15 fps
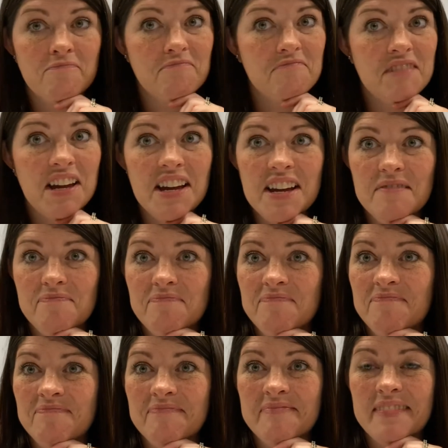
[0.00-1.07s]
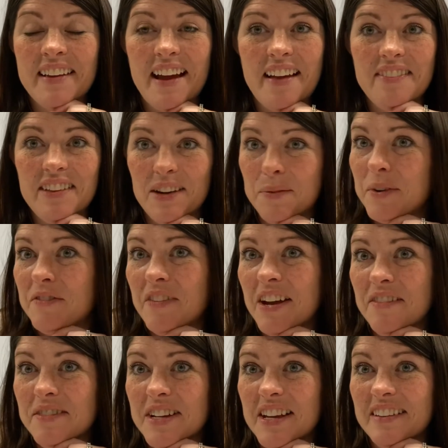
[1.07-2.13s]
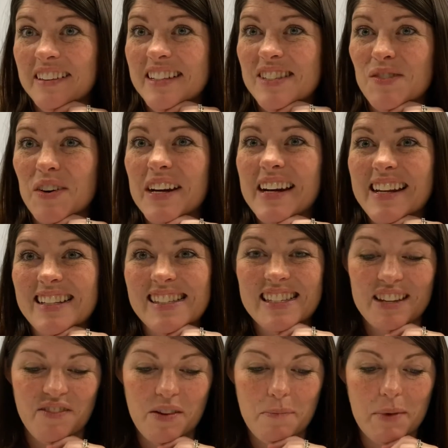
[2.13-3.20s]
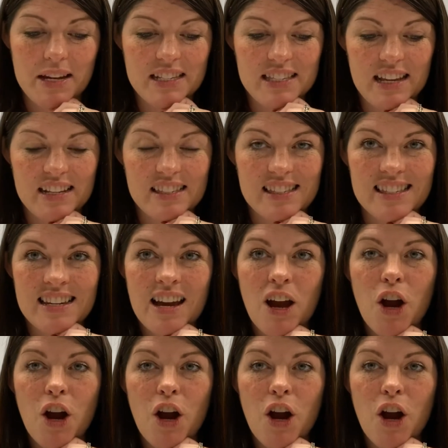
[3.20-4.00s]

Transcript: None. I think we found it. Let's read it and see if it makes sense.